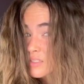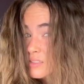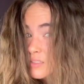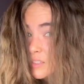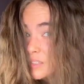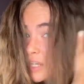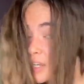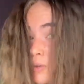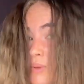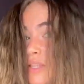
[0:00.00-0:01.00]
It's gonna
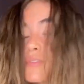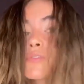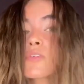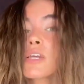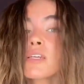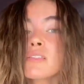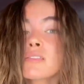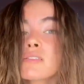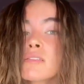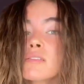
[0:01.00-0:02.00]
take away the
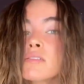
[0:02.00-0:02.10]
frizz.